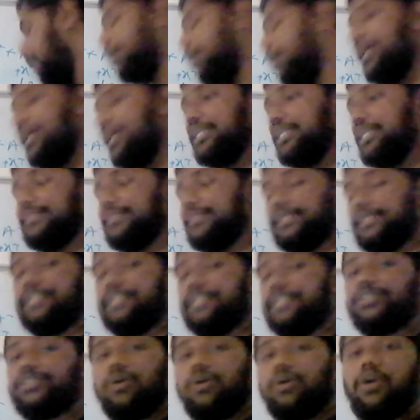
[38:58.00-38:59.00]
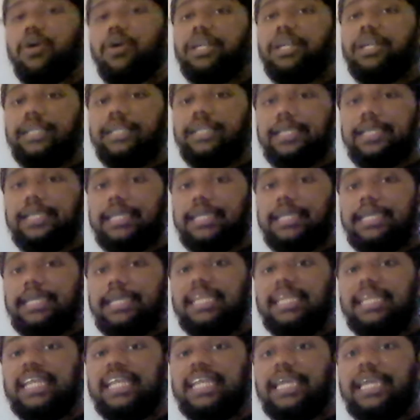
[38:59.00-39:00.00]
minus is only
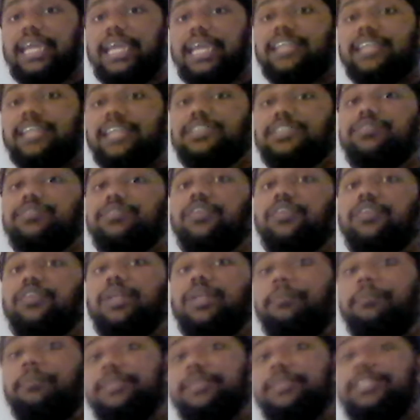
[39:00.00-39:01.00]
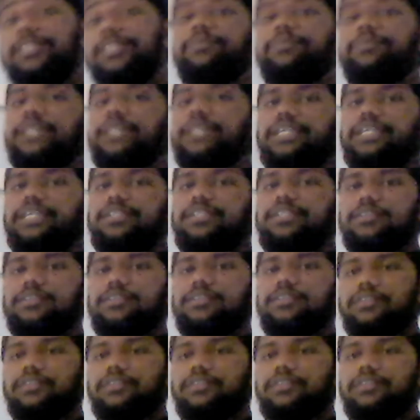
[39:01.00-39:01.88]
in the case for the precipitation.